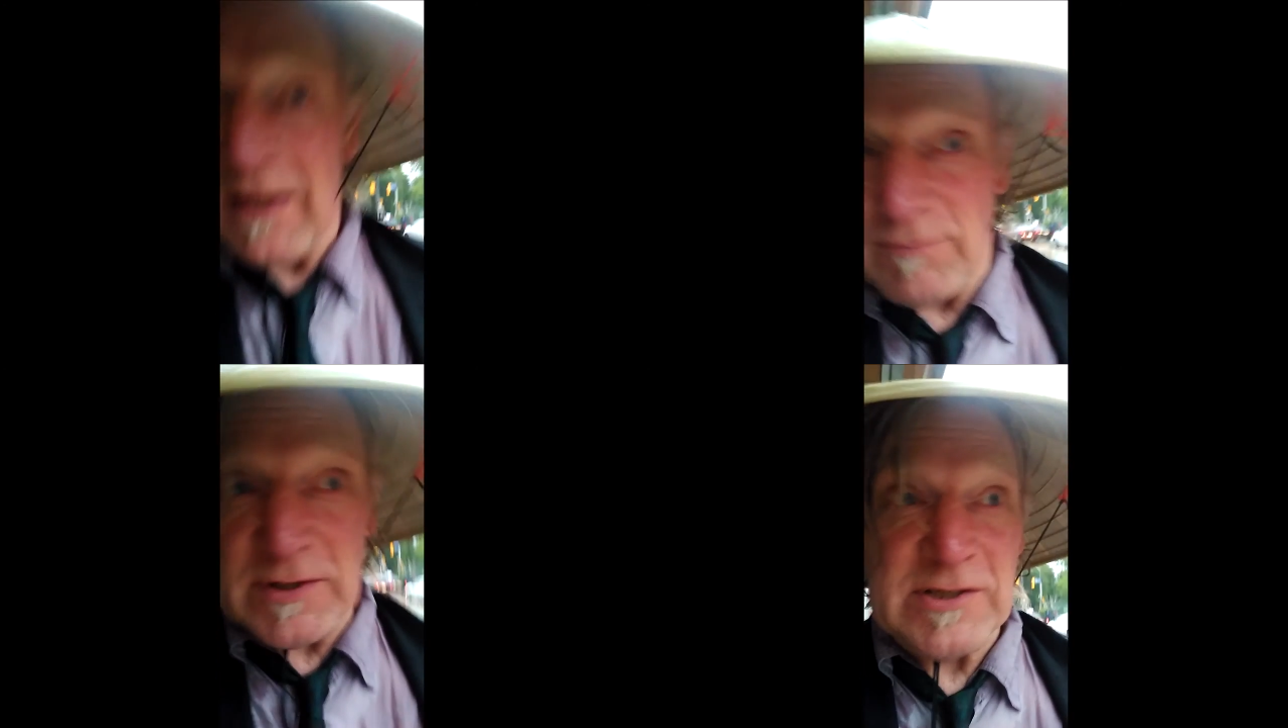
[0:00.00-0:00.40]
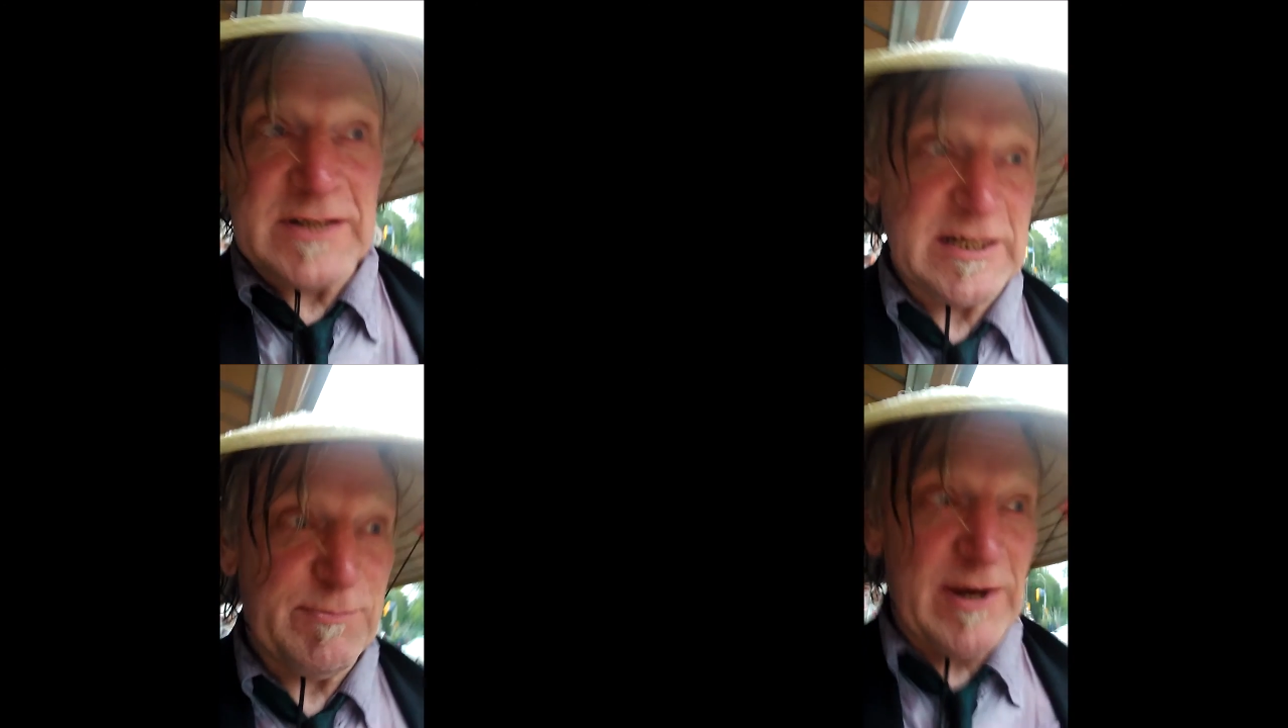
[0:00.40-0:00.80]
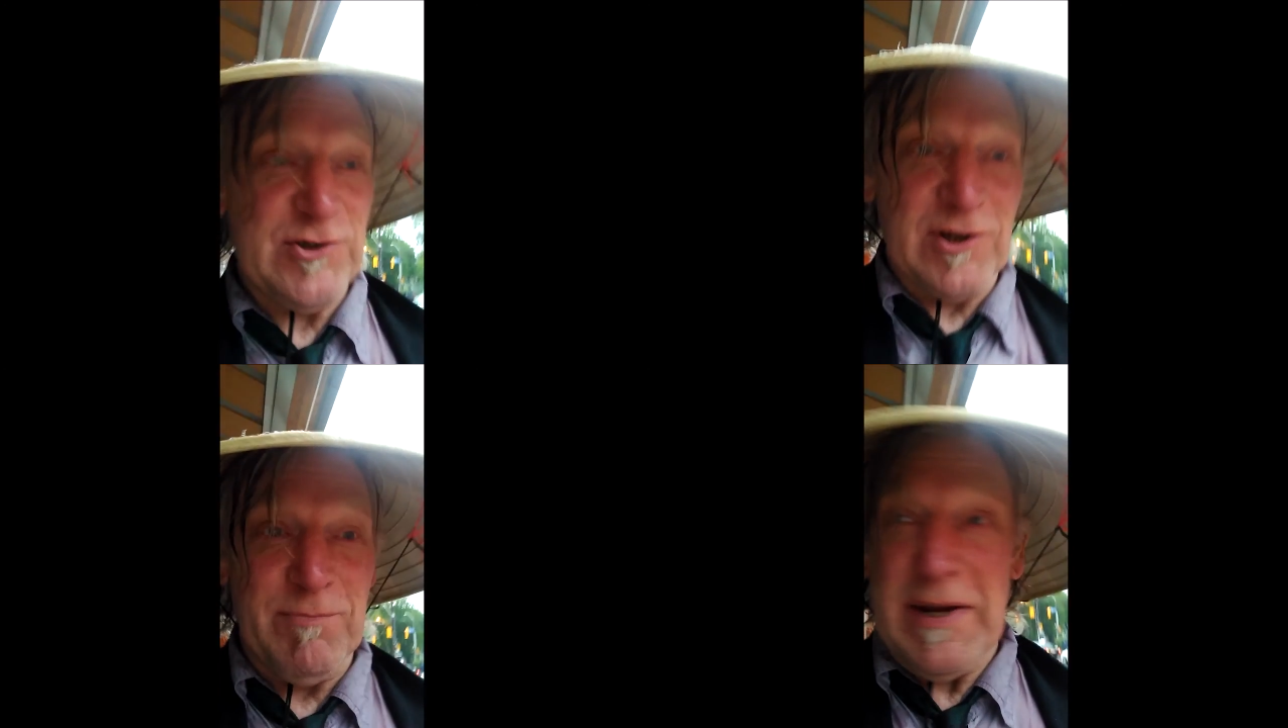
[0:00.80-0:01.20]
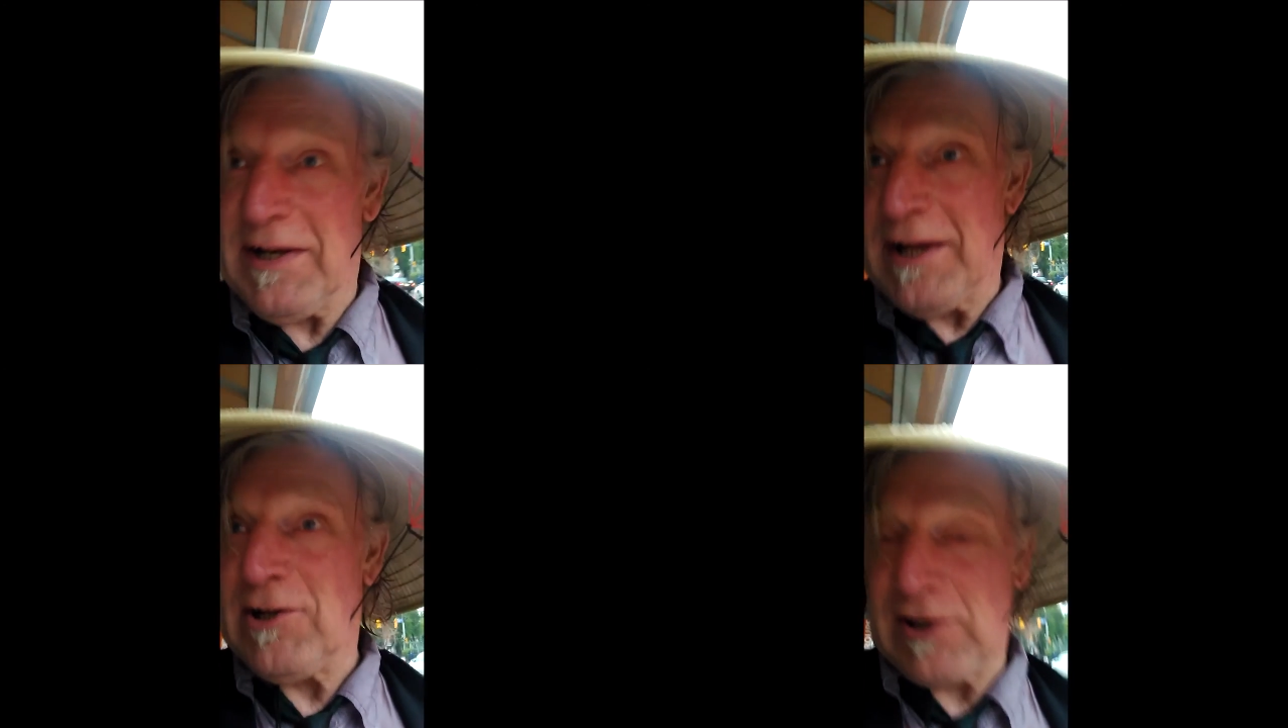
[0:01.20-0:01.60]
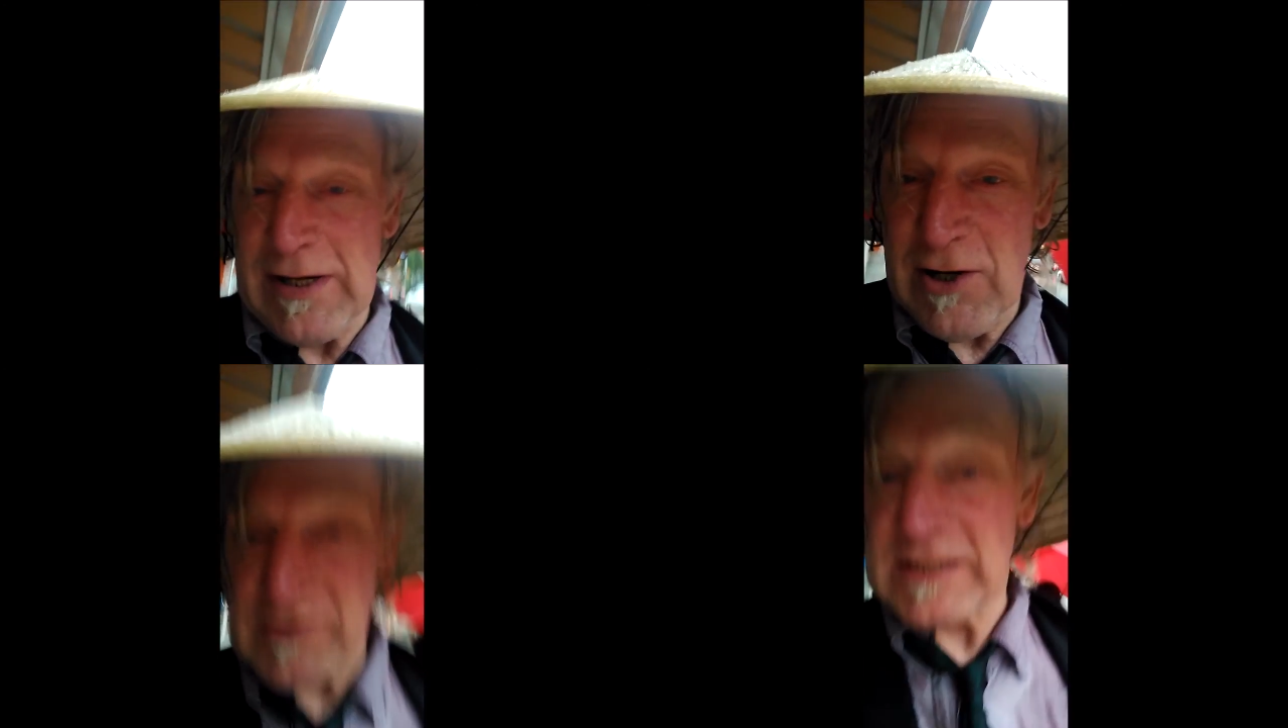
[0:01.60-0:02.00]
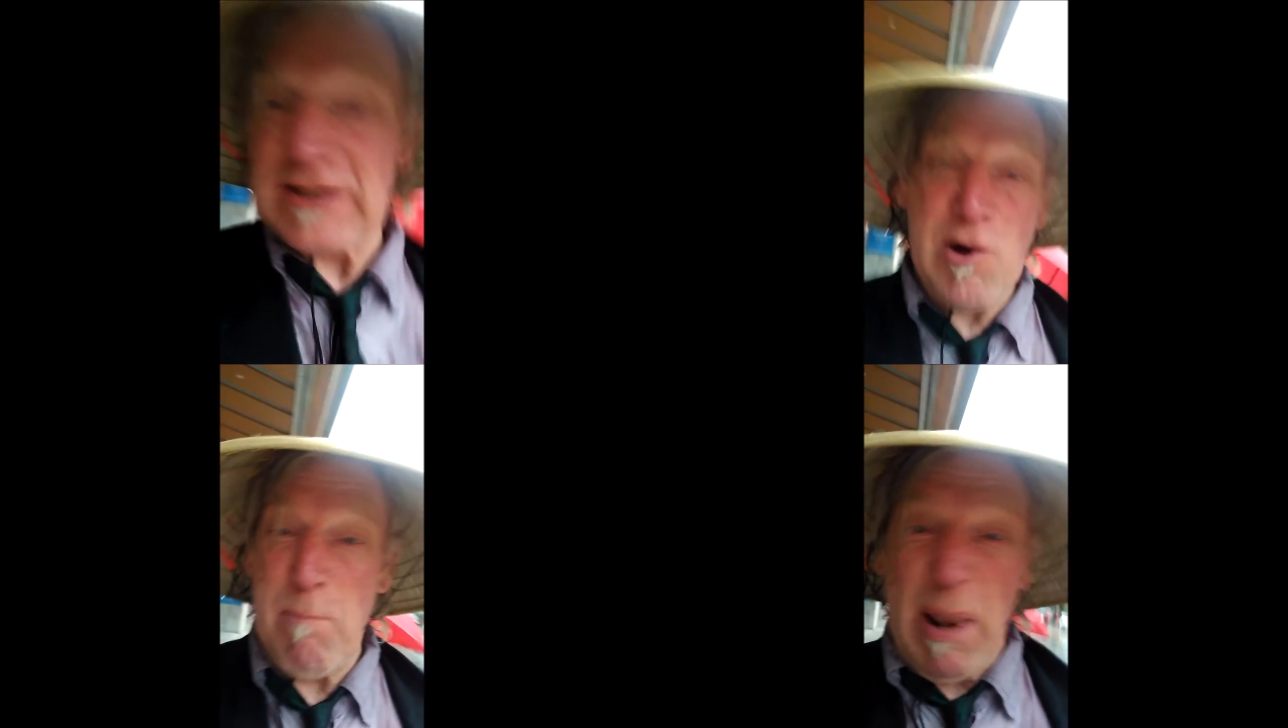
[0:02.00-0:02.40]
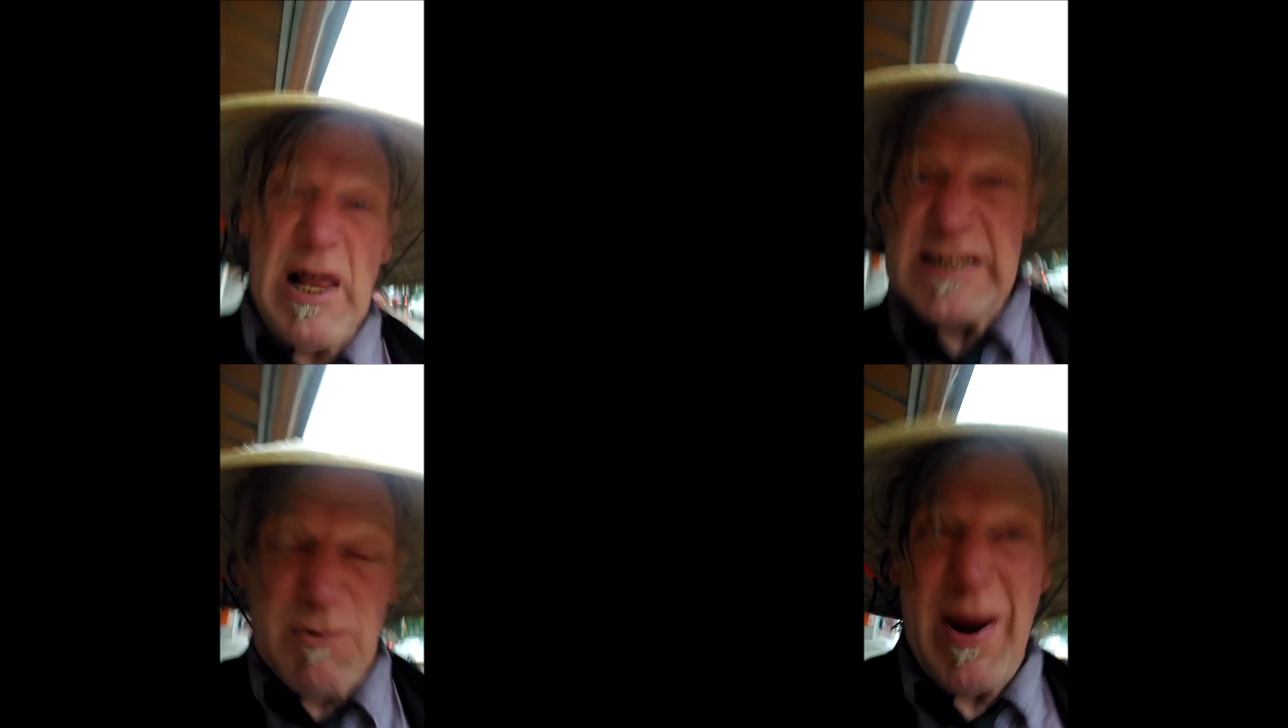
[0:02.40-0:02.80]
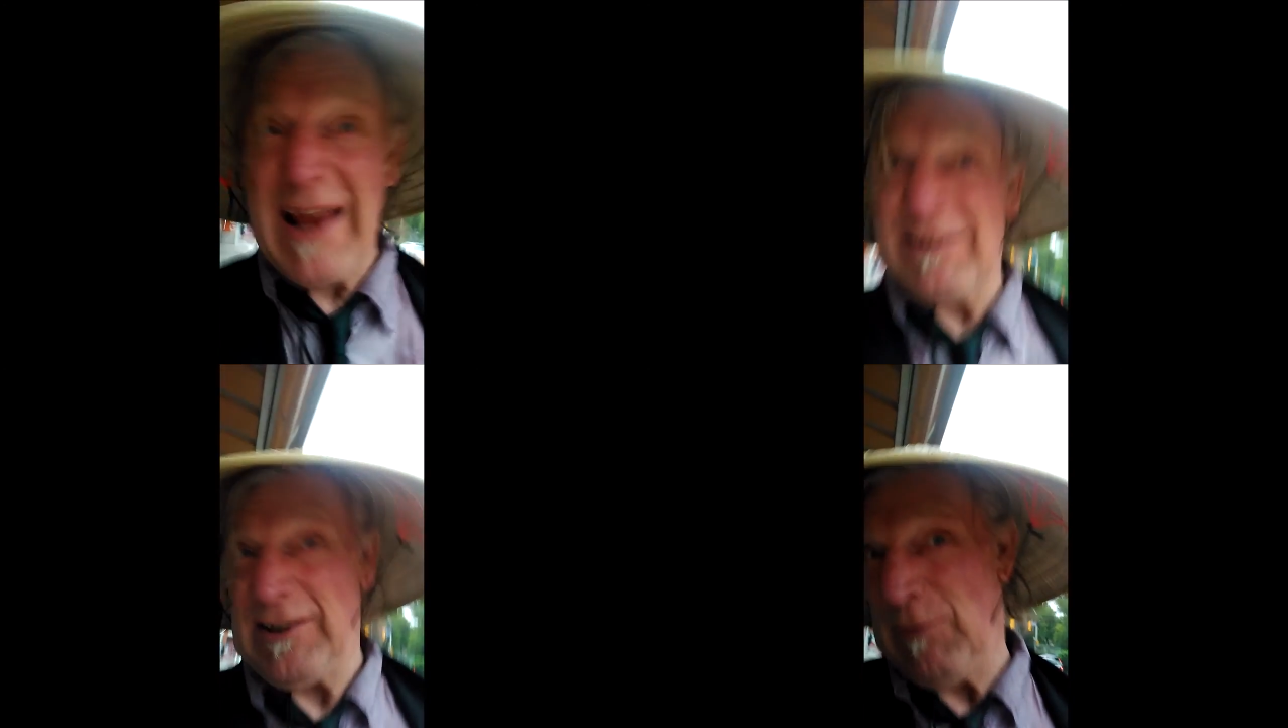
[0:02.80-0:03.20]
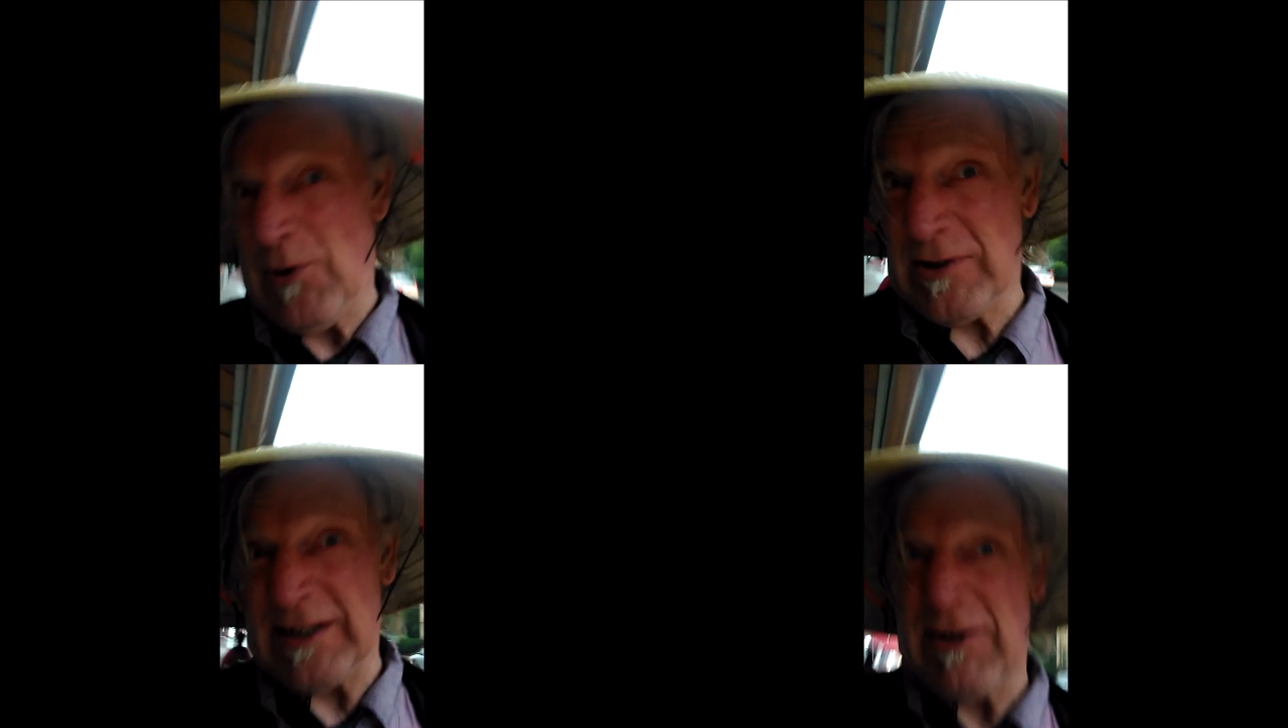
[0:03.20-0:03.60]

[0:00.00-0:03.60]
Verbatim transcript: Which is an expression meaning your clothes are so bloody wet that the water